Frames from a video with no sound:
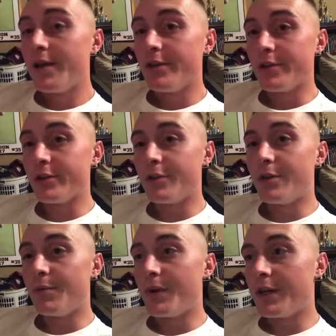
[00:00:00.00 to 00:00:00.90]
Your
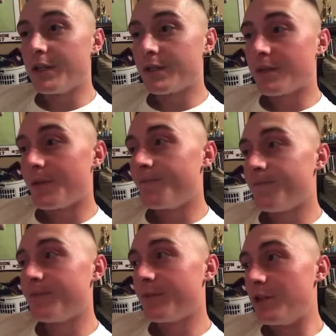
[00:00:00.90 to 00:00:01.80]
toothpaste,
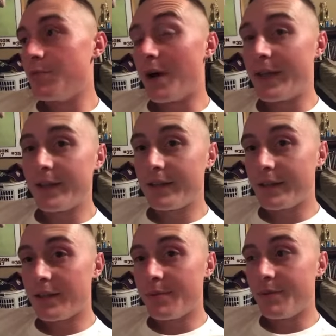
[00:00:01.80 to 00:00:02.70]
you might get to
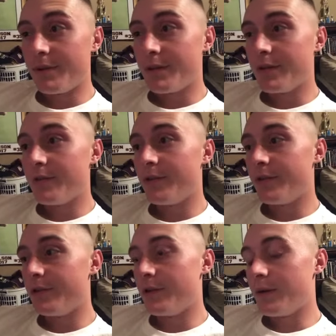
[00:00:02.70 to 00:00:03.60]
keep it. If
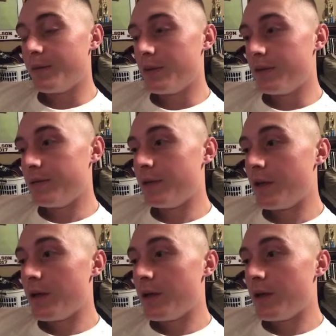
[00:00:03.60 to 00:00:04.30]
I mean,